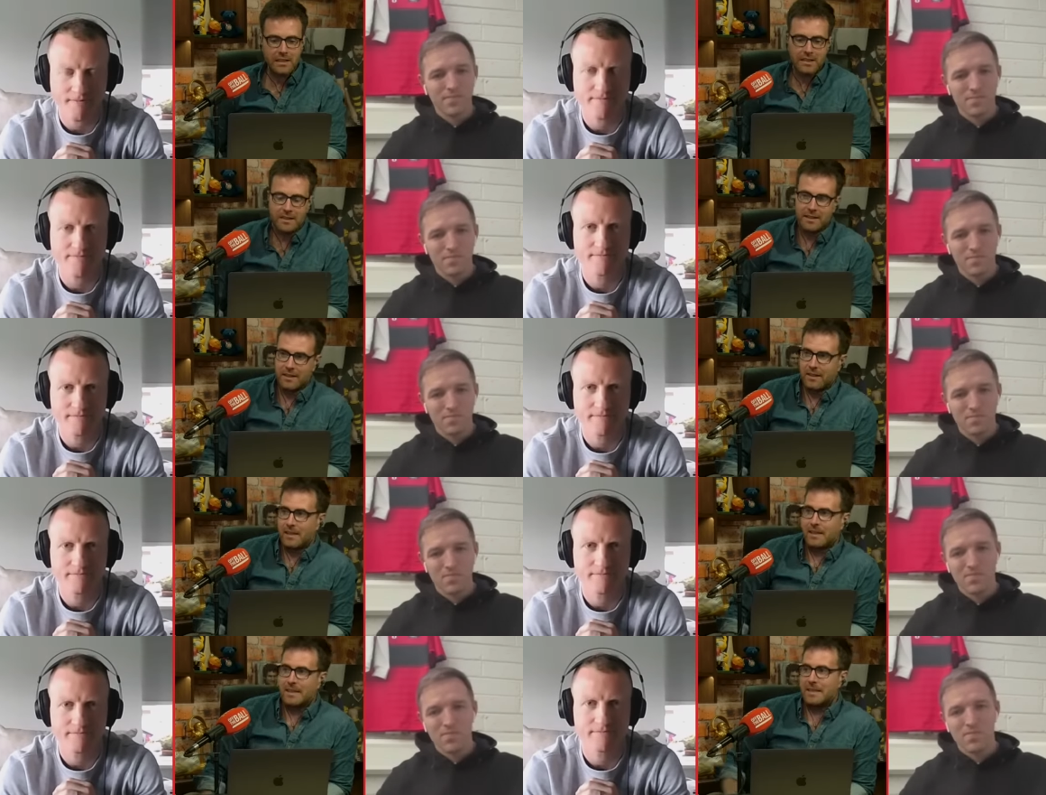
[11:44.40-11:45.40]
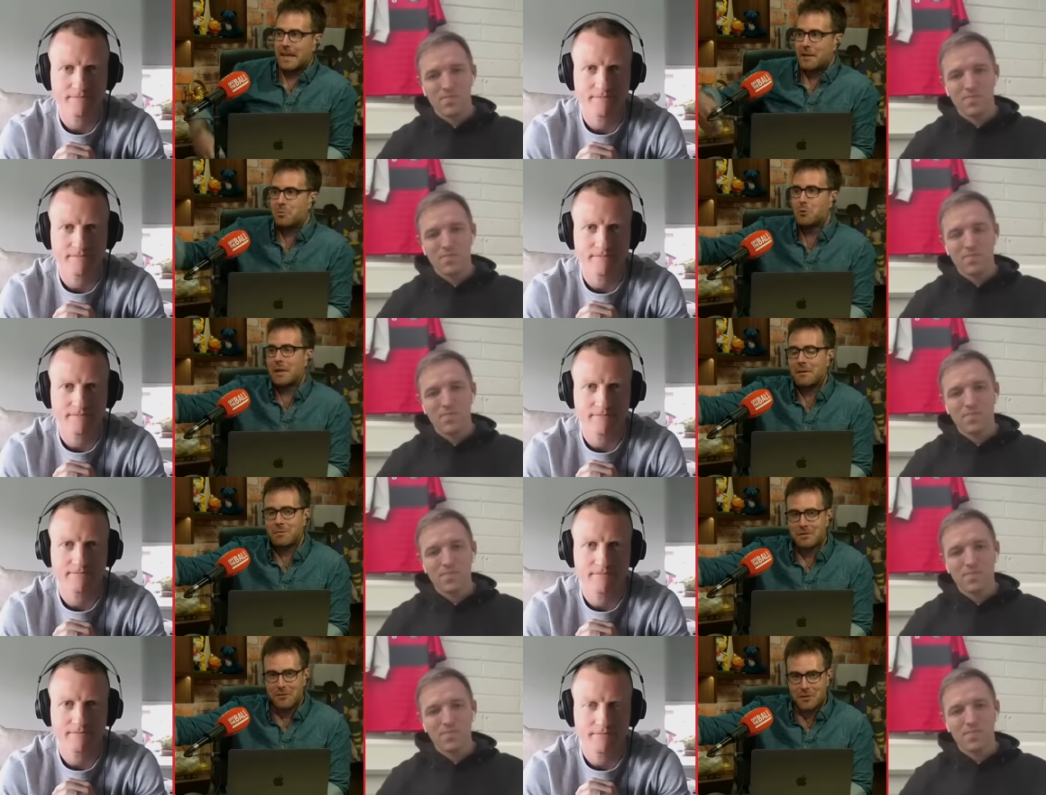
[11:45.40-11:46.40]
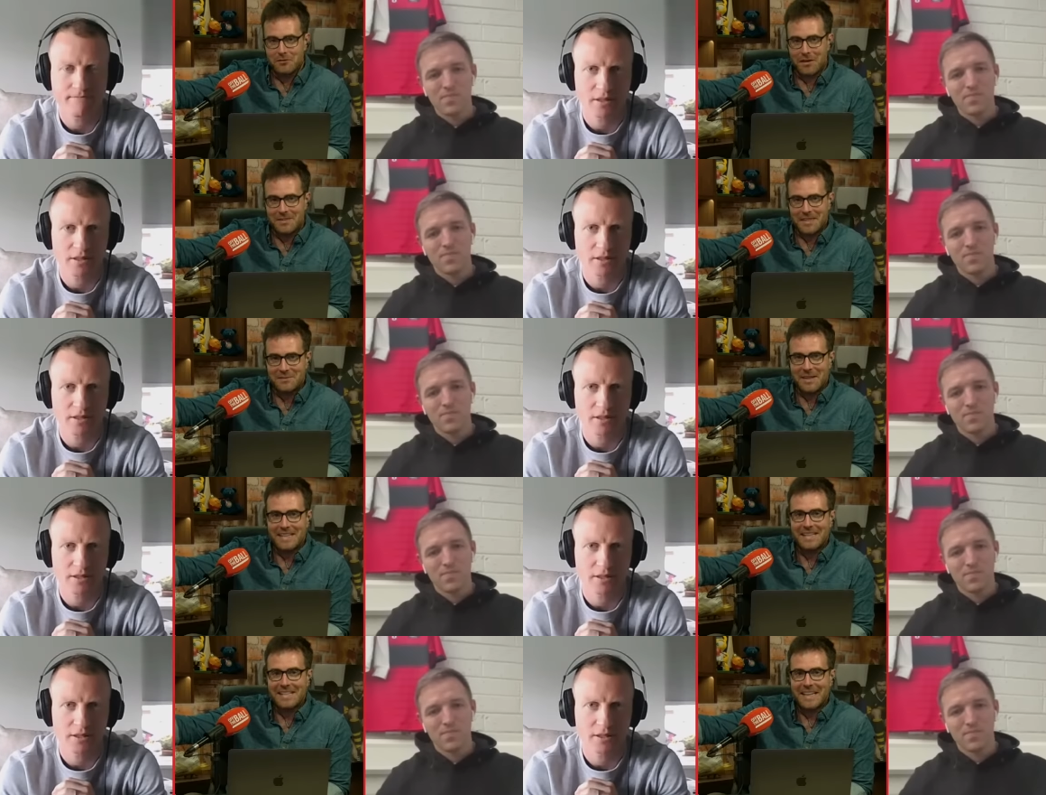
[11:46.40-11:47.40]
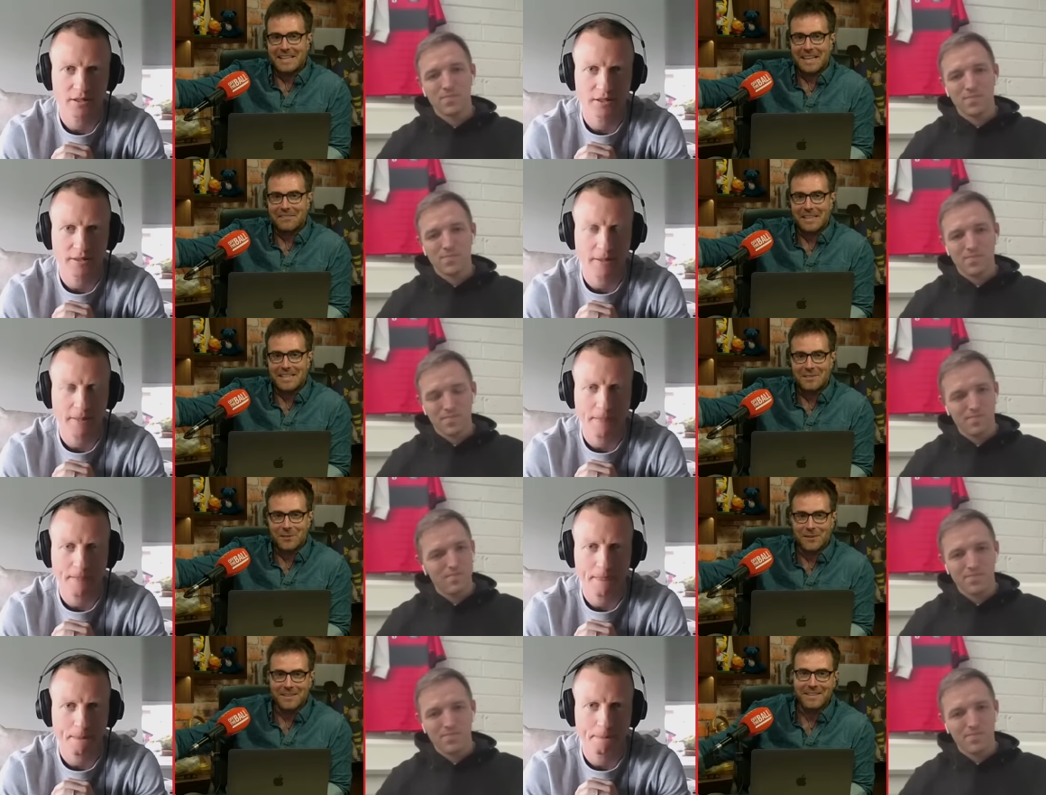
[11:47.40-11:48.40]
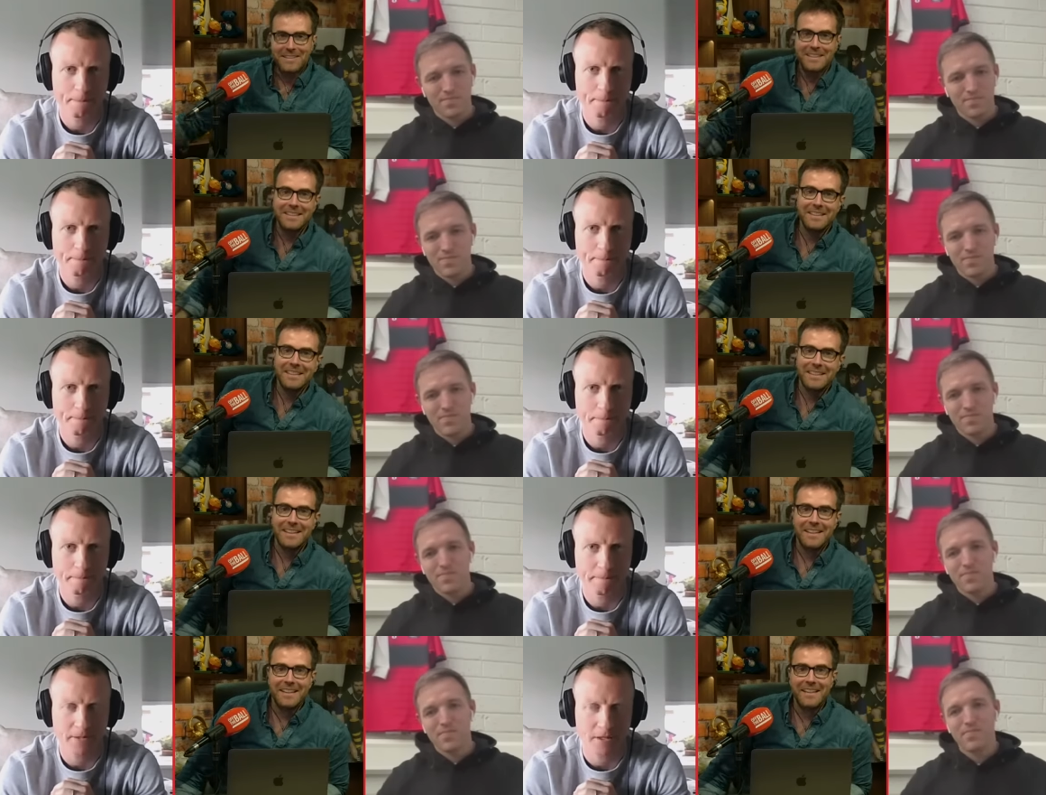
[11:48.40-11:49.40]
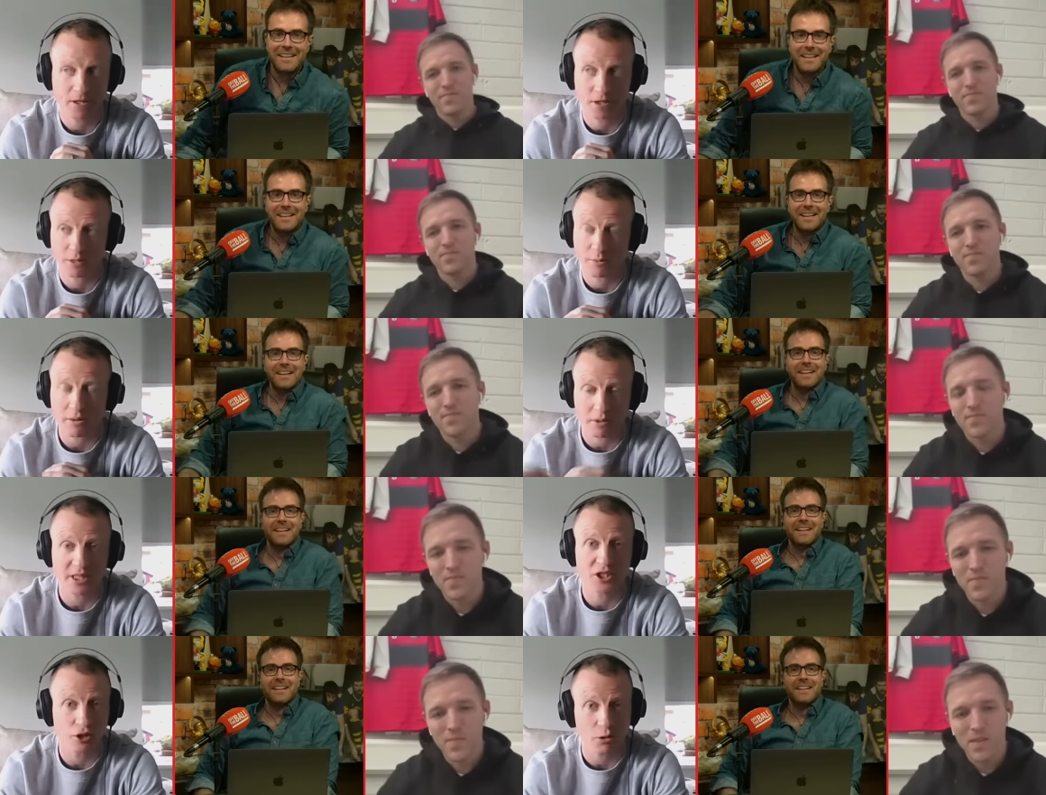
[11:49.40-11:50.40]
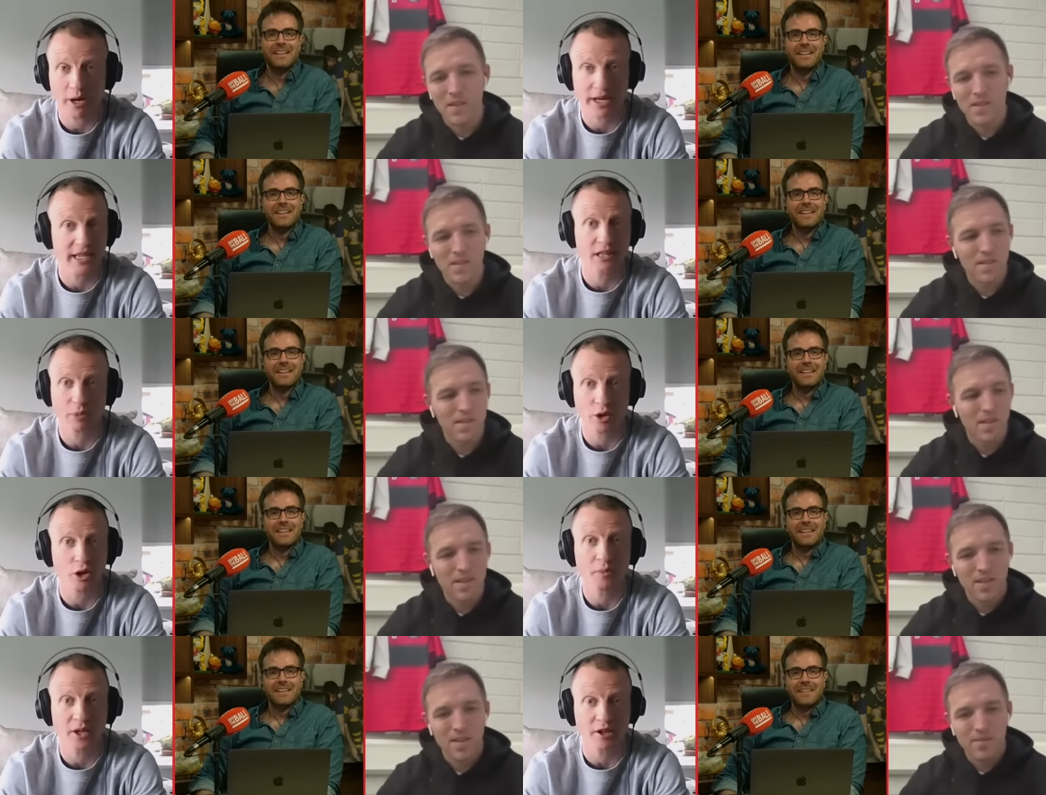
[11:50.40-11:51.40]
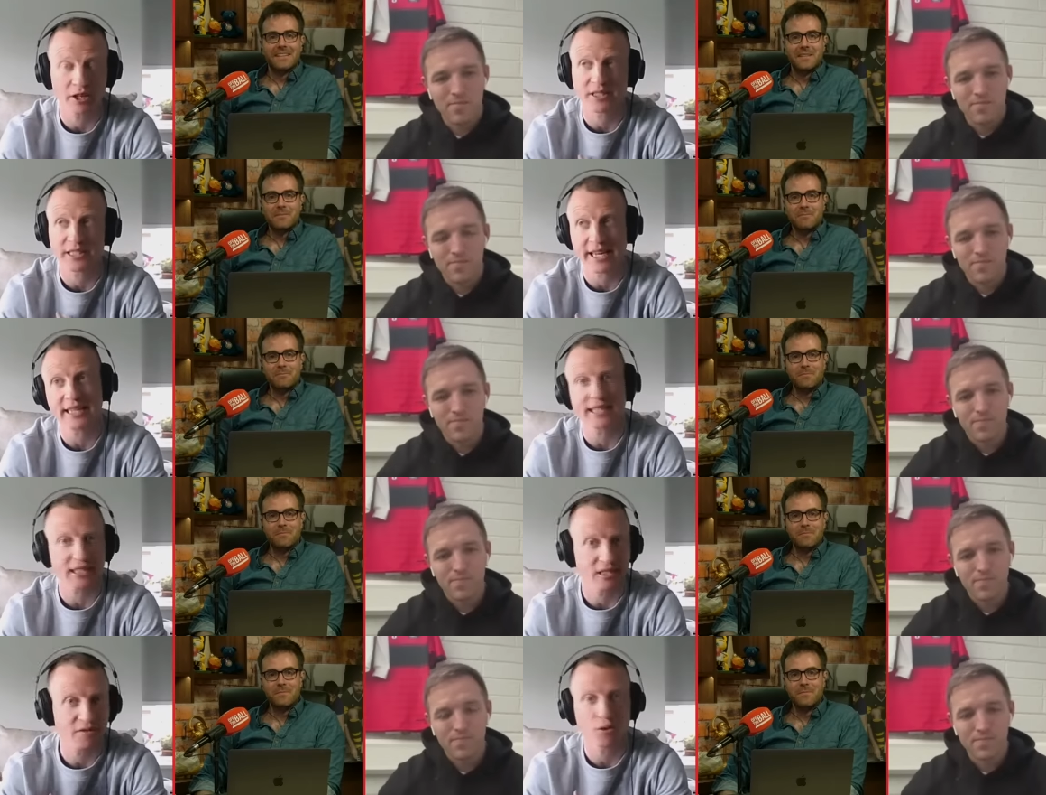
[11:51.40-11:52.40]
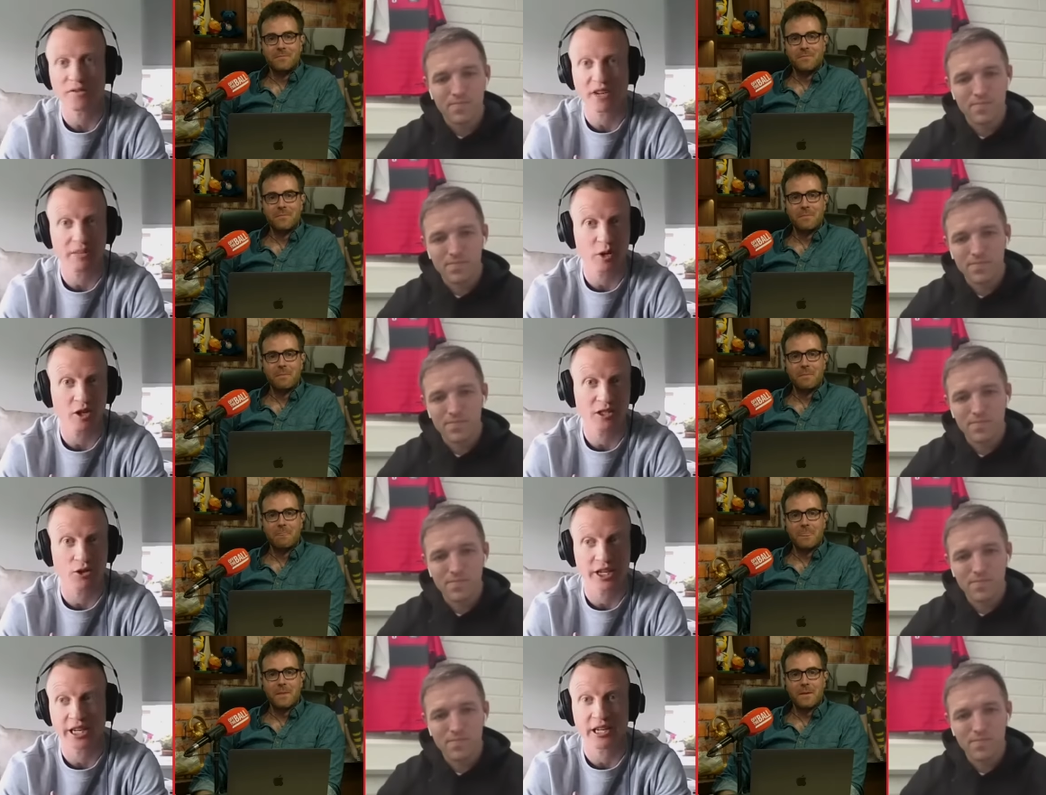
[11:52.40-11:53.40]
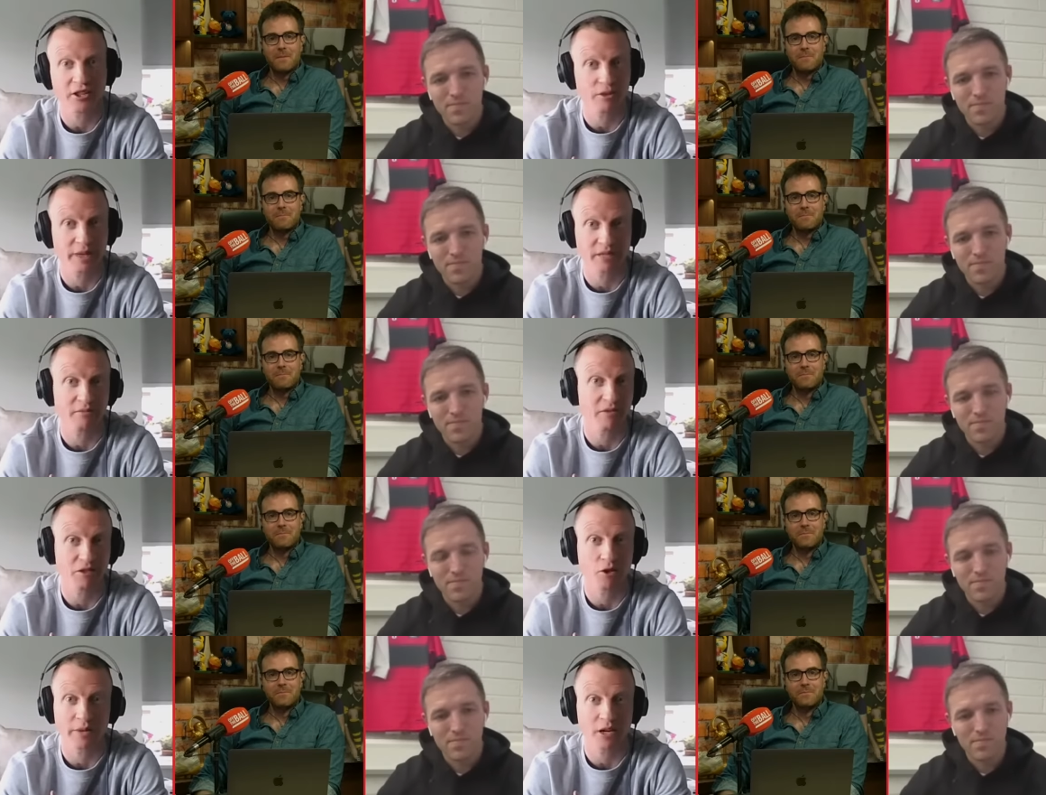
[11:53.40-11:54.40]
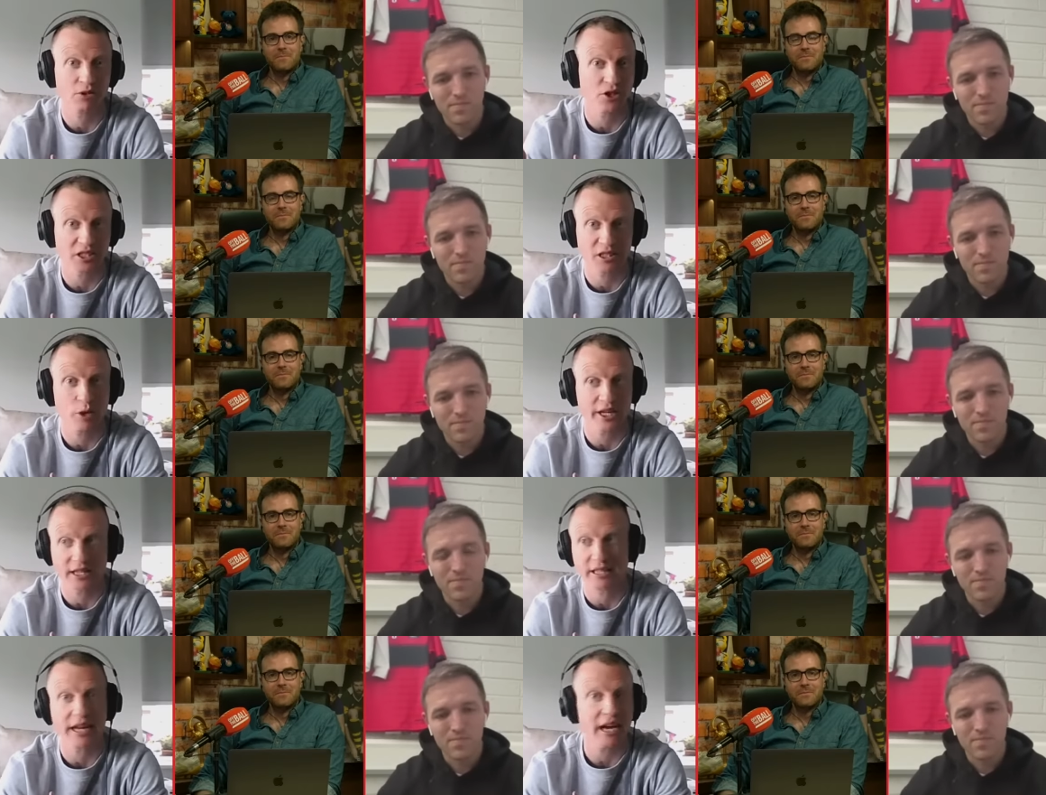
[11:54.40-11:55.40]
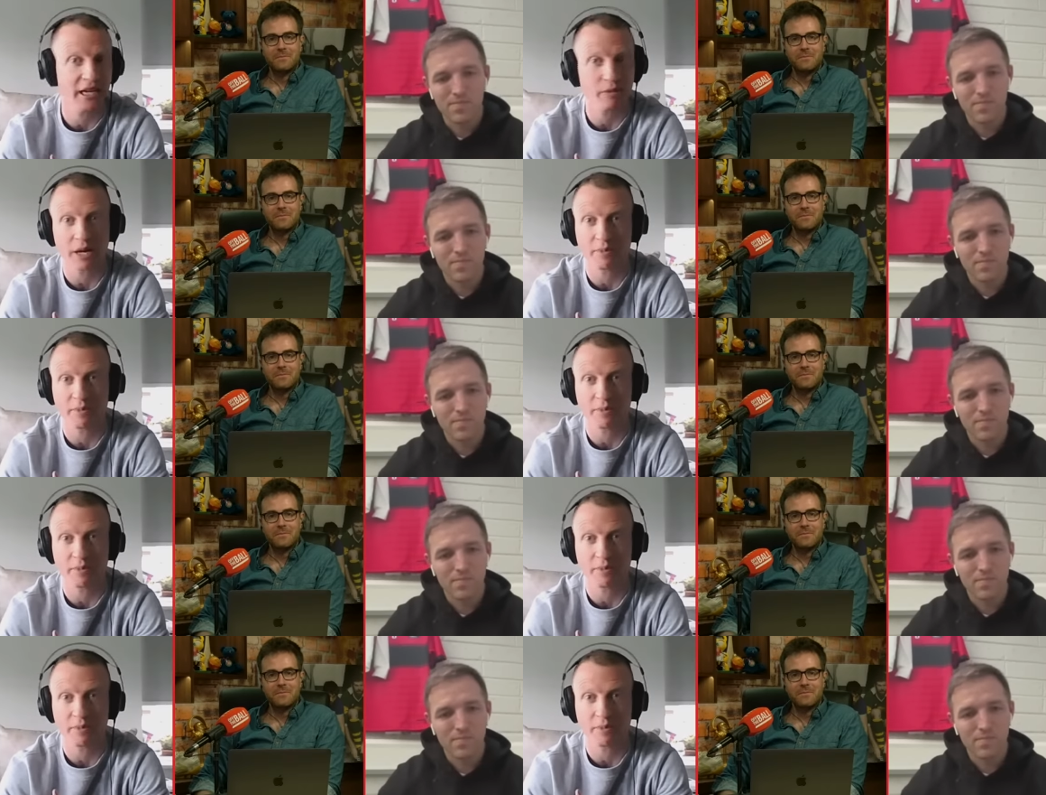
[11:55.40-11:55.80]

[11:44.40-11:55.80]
Speaker 1: like, can't put what happened in the first 5-6 minutes of the second half at his door. No, the
Speaker 2: problem is, Joe, we weren't getting the ball up there. If it's a case that there's 4 or 5 balls going in and they're being coming out just as quick, then yeah, you